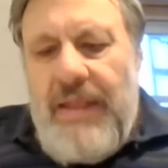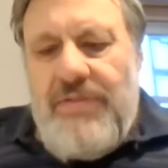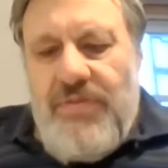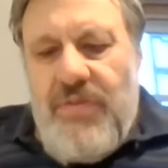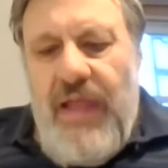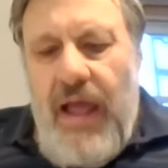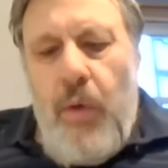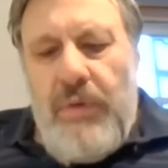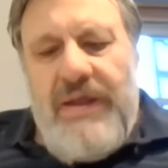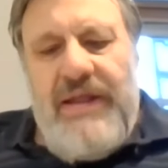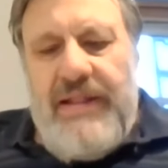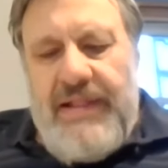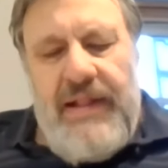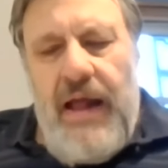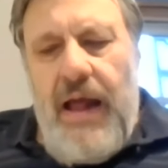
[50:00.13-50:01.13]
And now
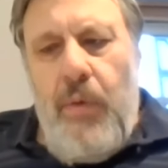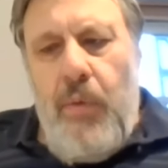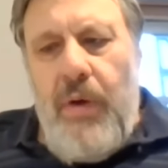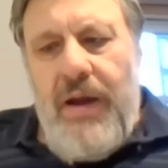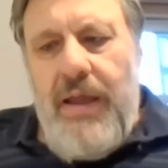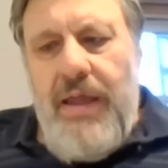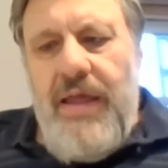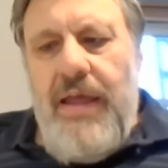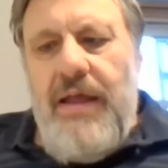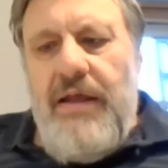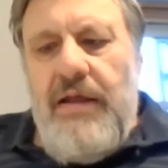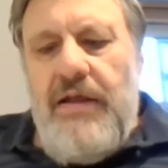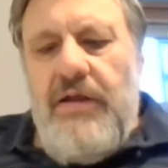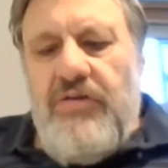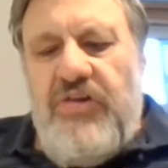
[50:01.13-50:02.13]
it's our
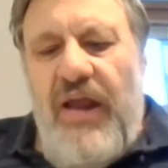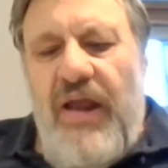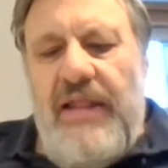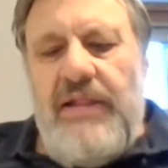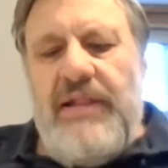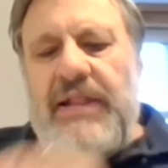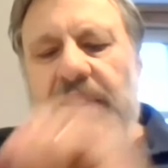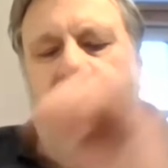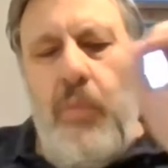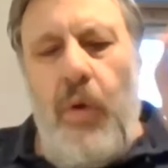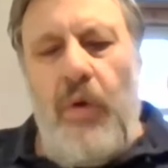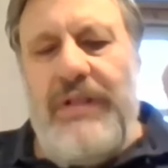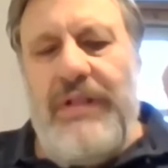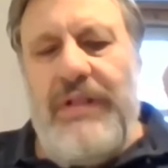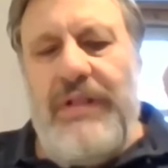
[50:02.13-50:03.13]
chance.
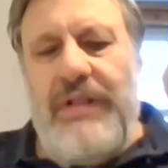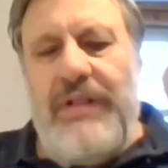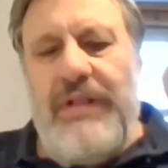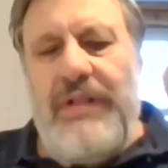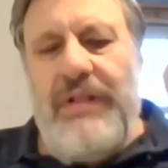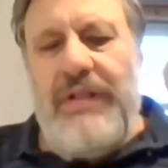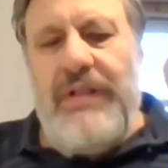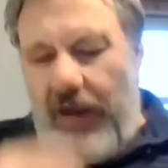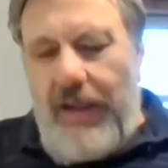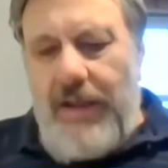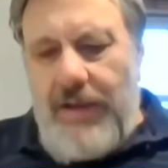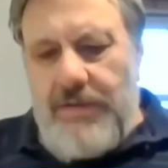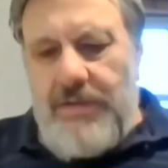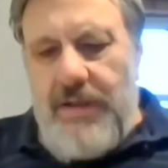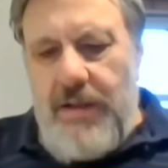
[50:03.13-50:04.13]
What I
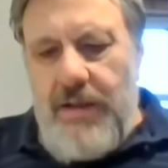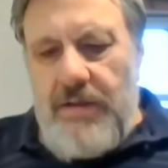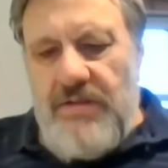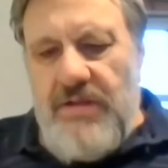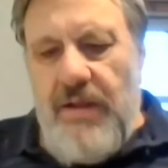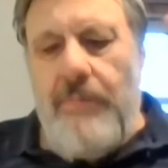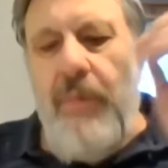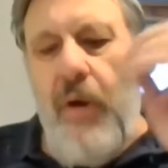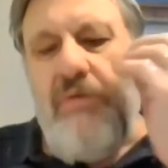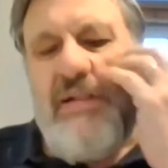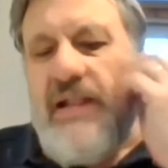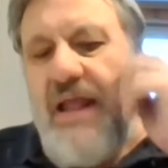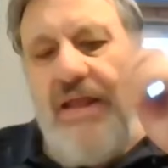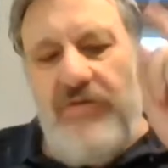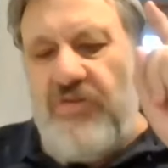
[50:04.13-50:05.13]
reject, the
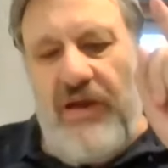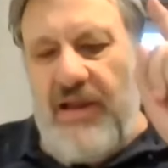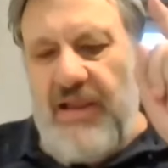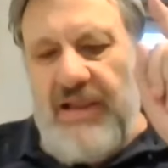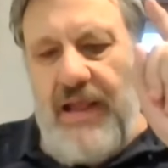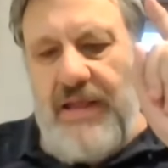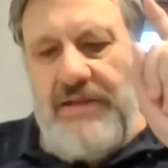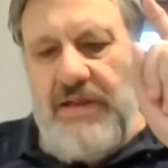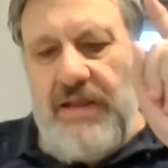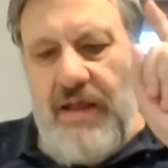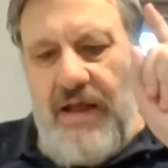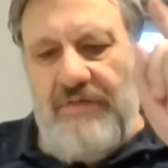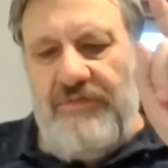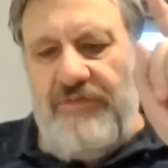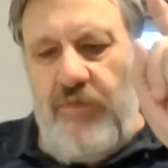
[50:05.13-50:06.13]
most dangerous
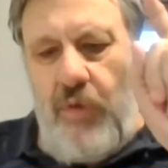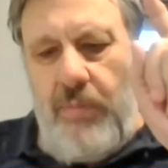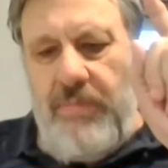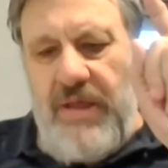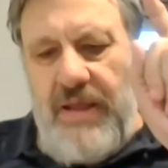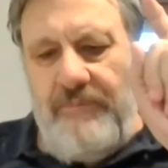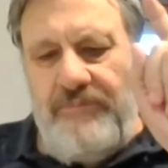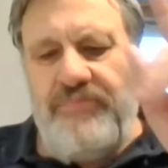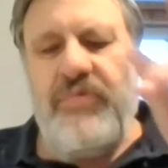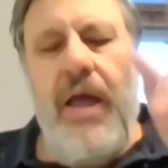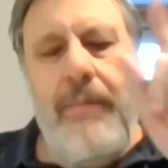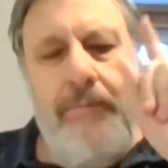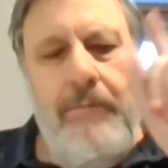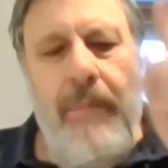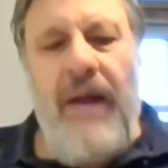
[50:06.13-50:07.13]
idea for me,
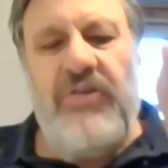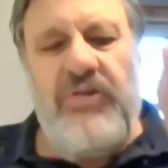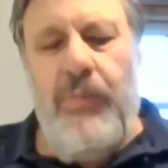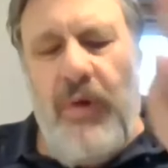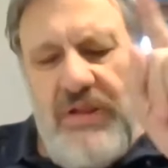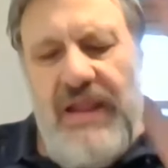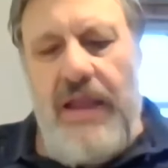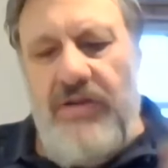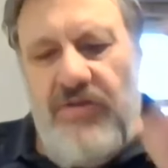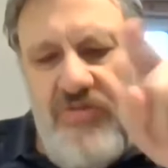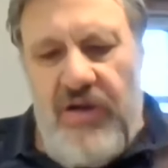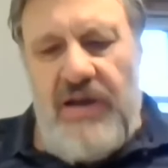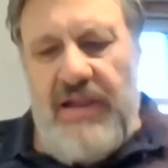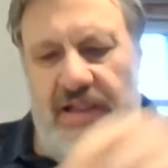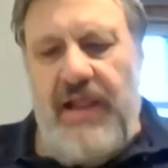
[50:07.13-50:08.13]
much more
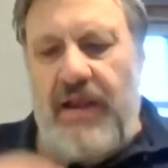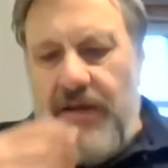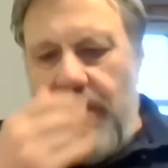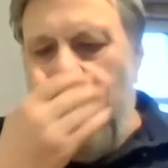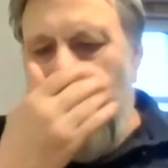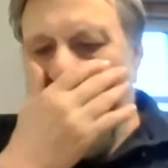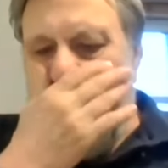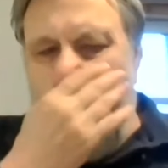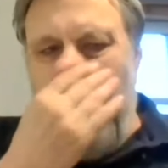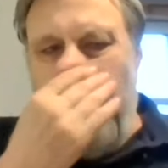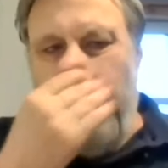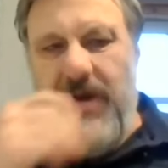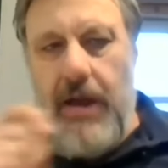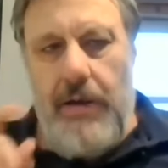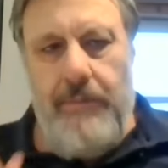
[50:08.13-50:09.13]
dangerous than
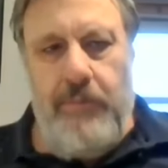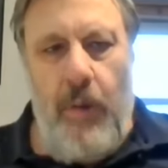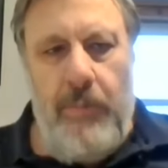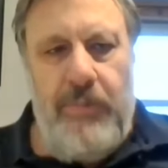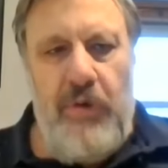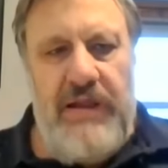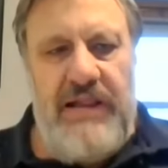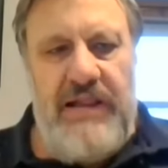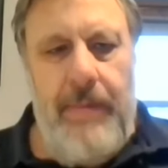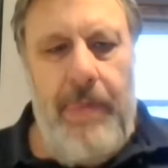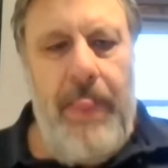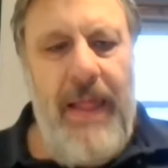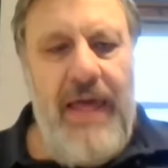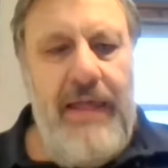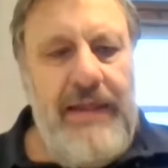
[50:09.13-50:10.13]
Trumpian
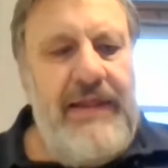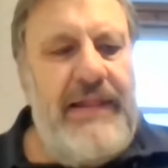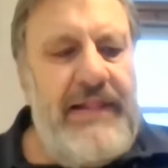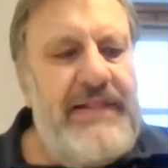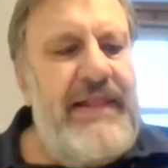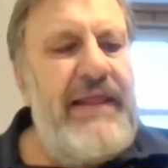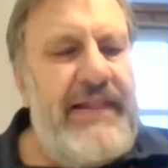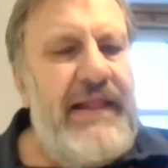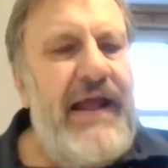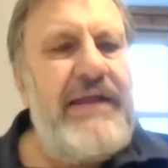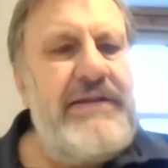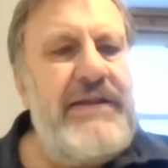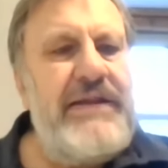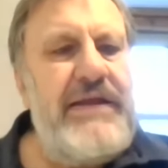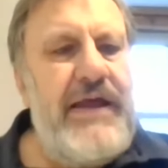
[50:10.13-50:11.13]
populism, is this
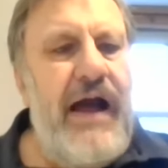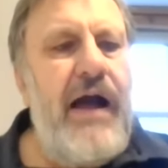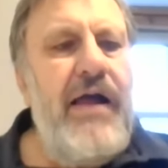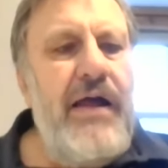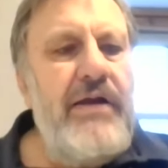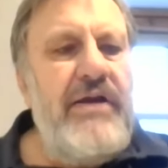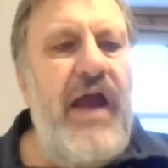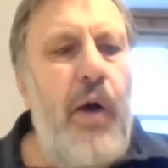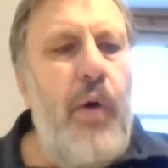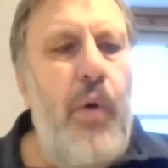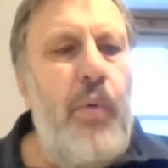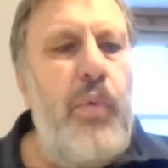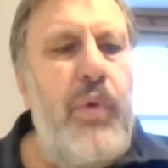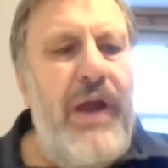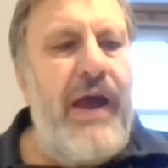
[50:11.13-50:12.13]
idea.
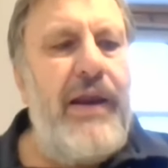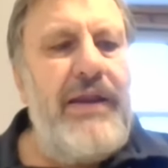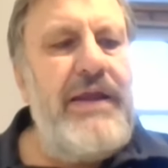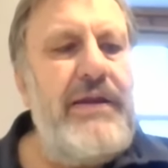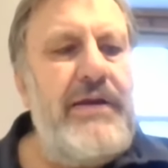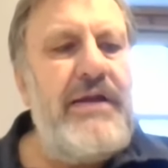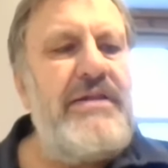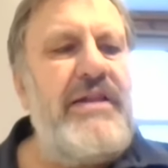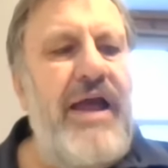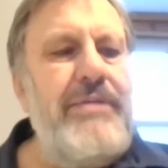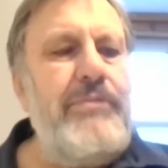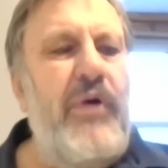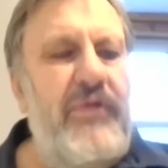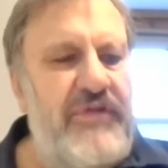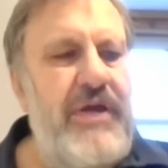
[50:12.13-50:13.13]
Now we are in a
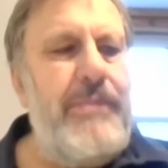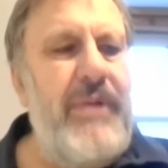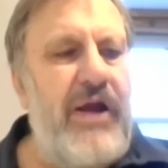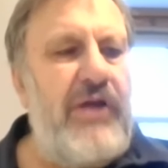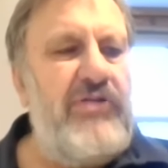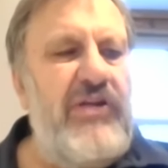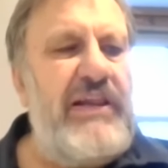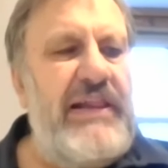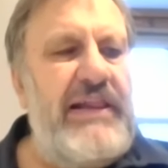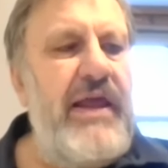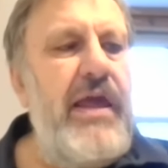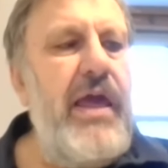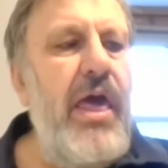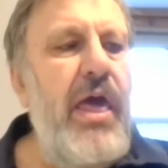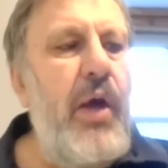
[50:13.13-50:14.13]
time of
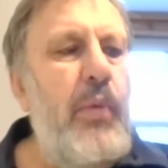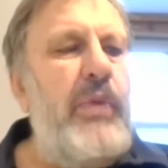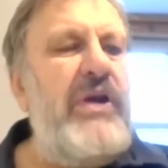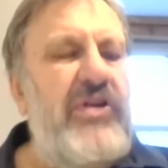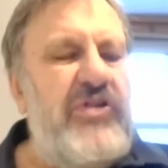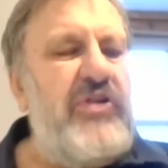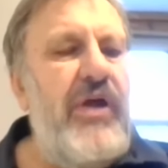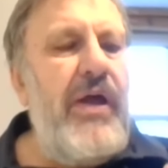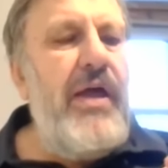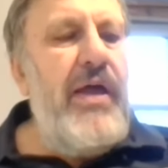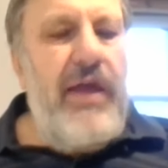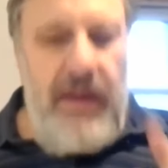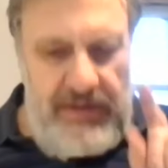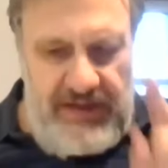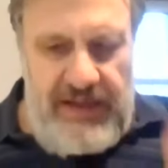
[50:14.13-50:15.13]
emergency, which,
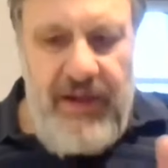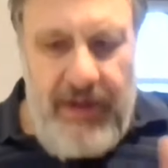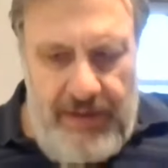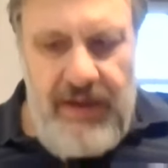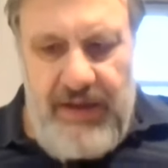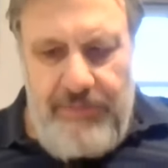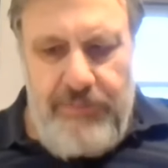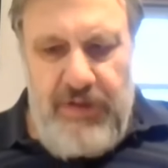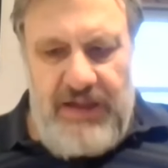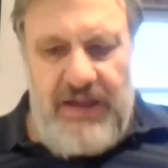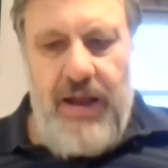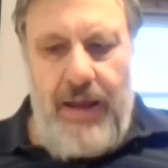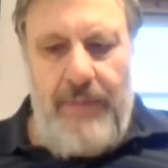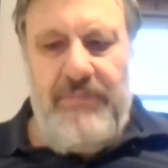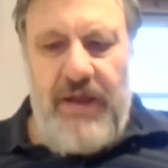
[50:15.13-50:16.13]
and here I agree with
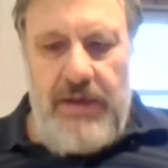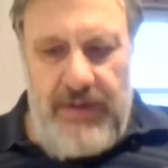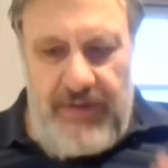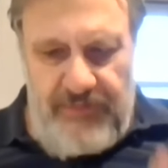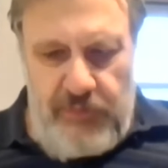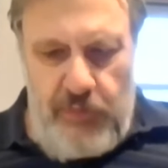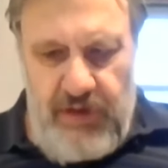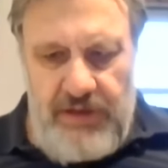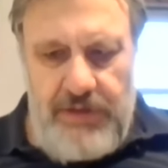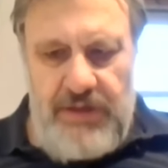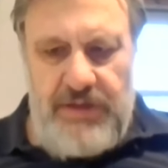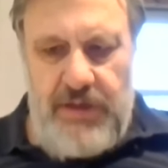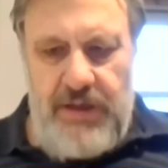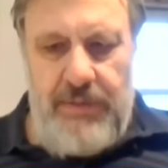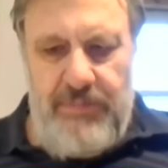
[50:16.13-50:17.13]
Agamben, if you read
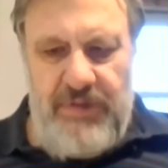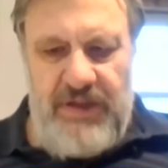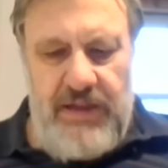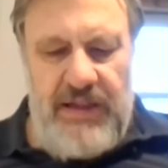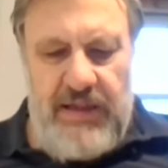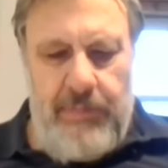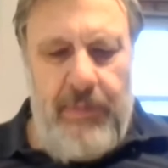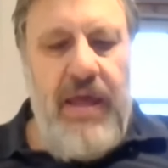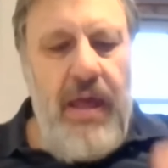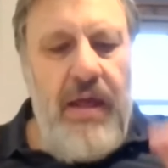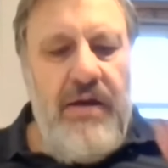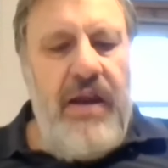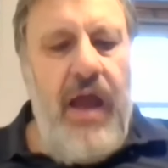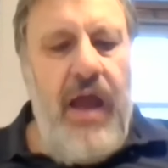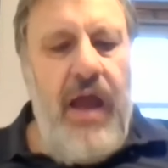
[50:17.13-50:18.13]
it him in this way,
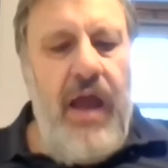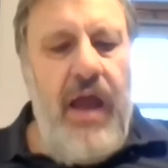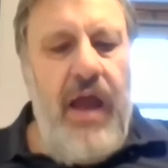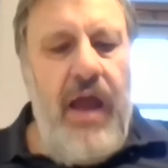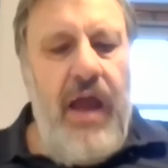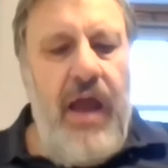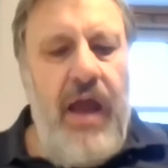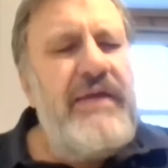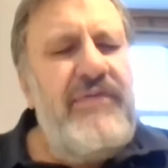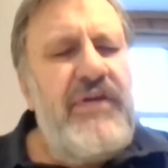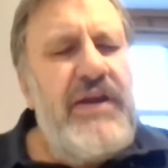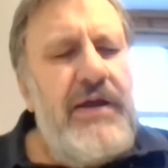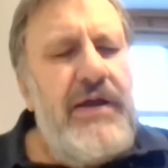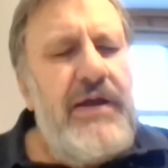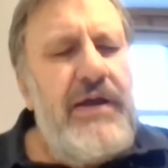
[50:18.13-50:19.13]
now we are
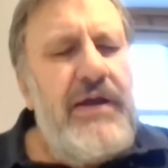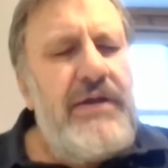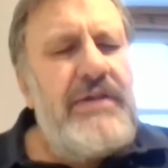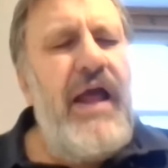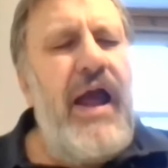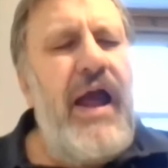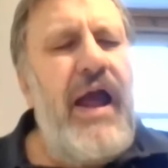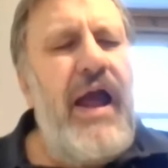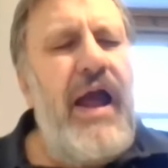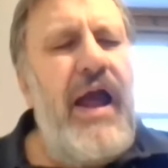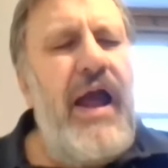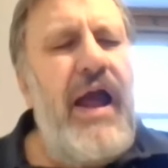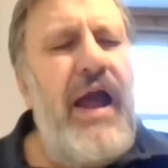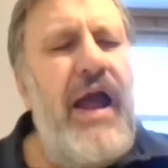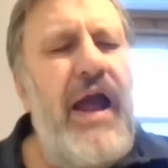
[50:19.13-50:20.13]
living in a time
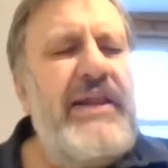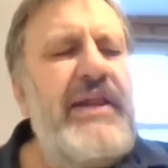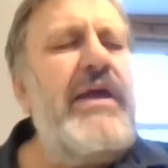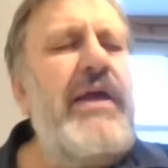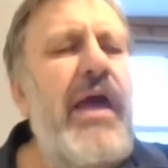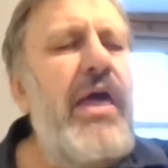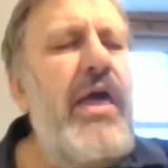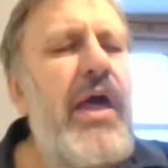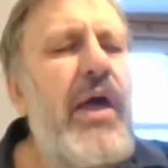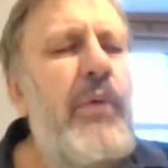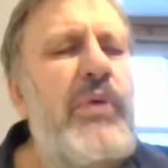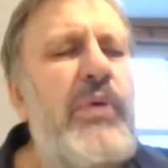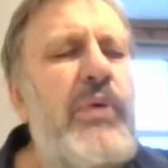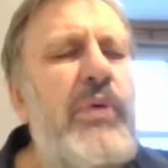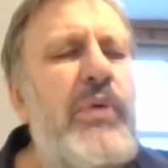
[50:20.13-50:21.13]
of
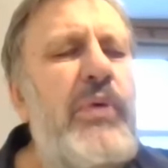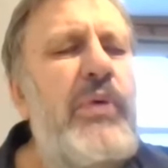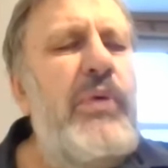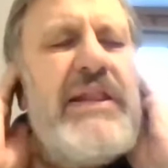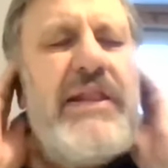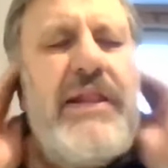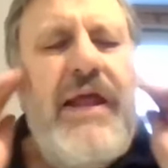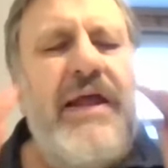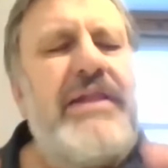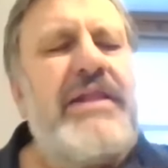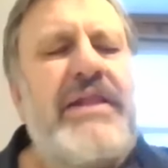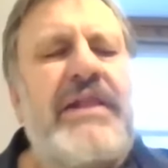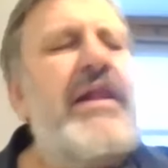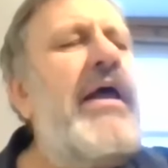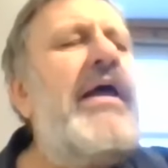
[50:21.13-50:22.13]
emergency, which means
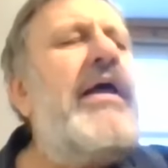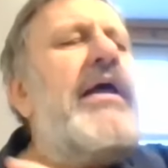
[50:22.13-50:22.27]
that